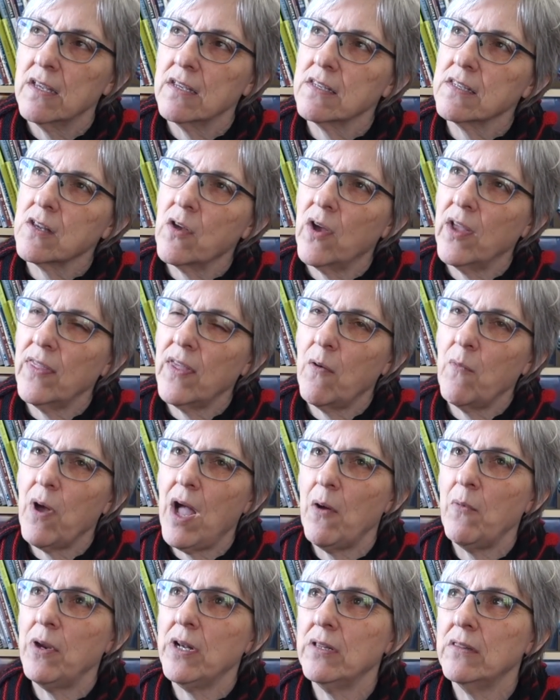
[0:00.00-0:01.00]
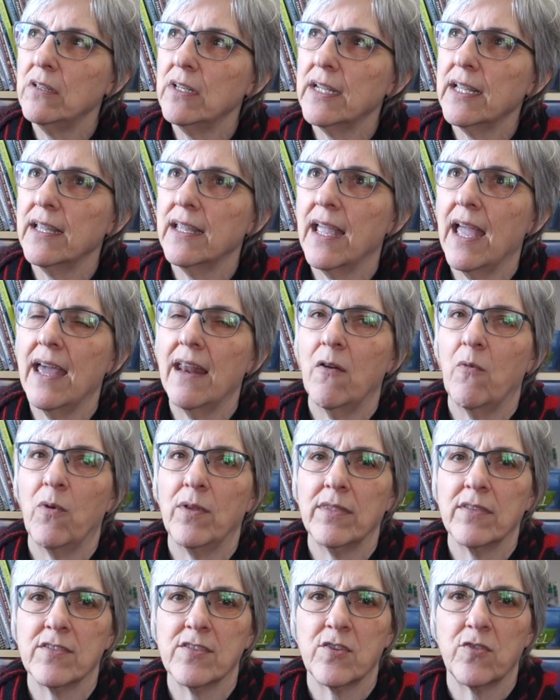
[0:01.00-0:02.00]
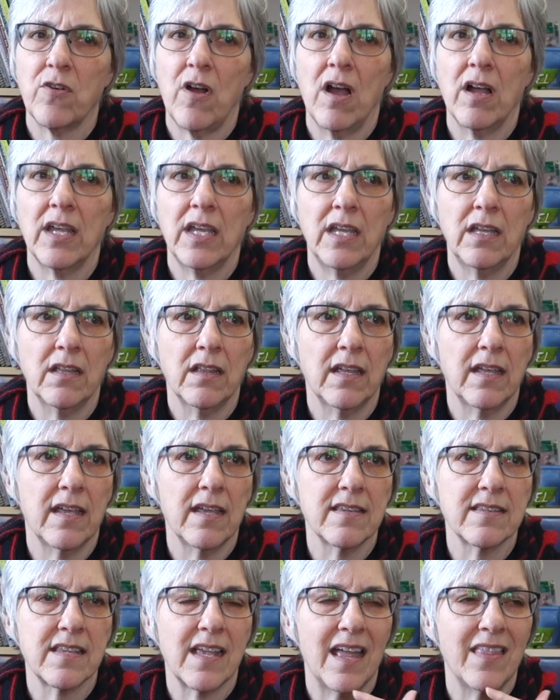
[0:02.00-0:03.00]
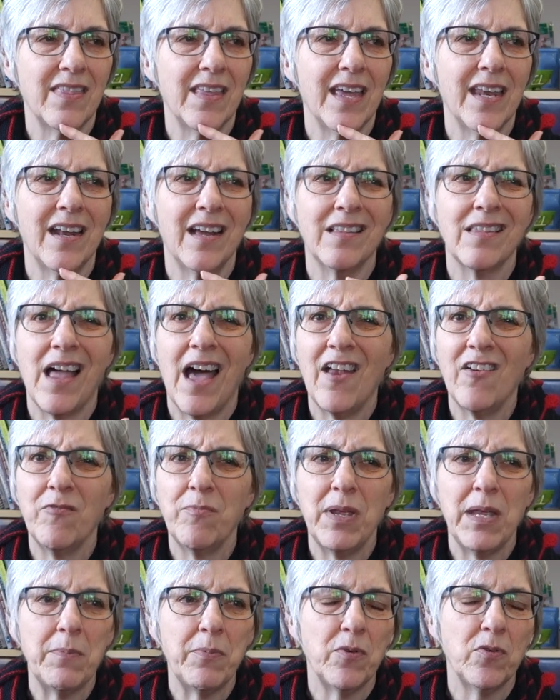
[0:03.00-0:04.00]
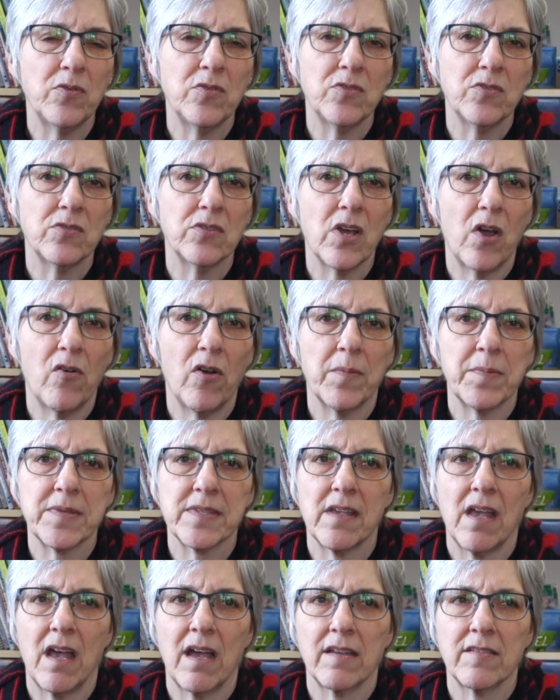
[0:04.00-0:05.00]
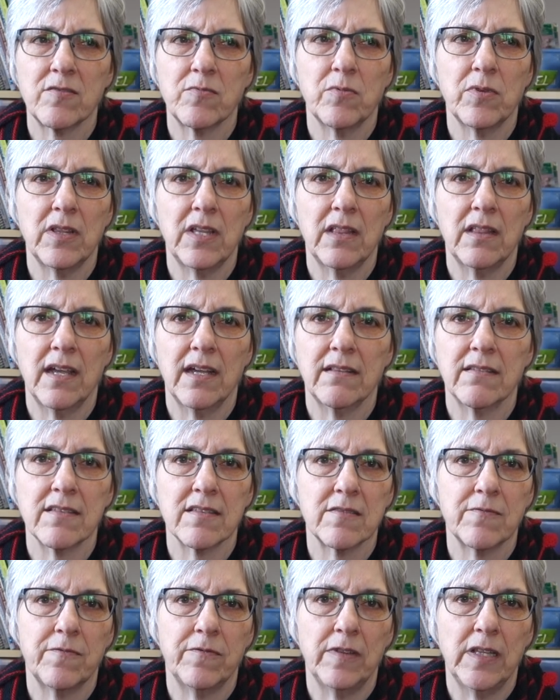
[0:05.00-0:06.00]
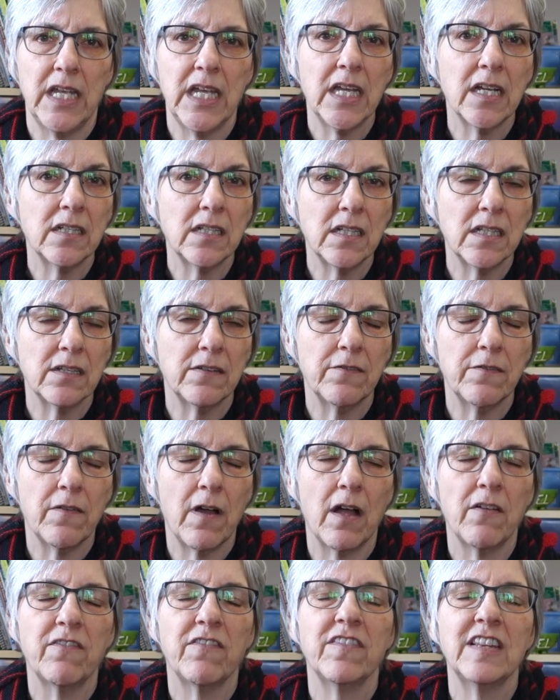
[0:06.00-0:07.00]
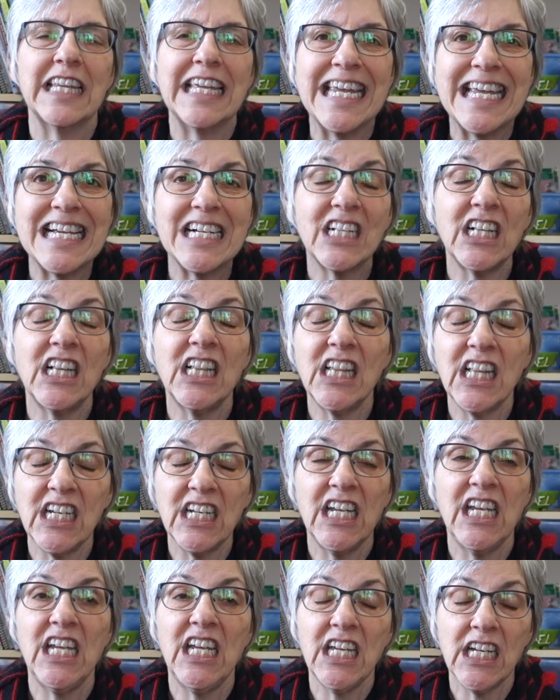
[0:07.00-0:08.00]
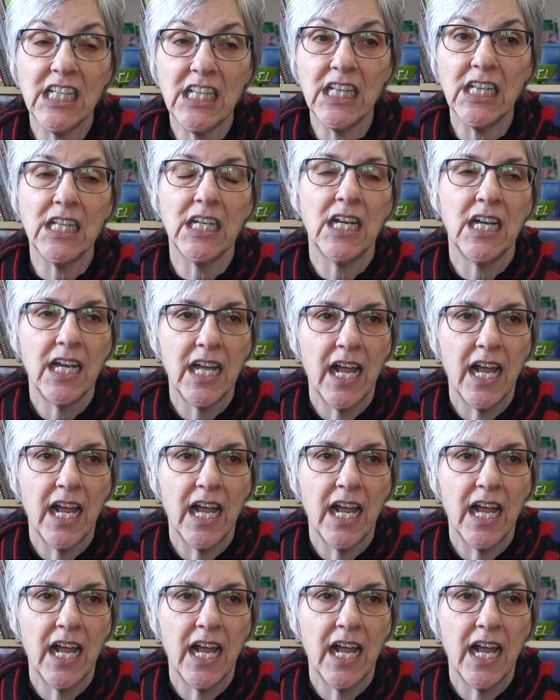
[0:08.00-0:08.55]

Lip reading: So I thought, well, I want to look again at what the strong heel is. And then a lot of people who do toe-up socks really like this flegel heel.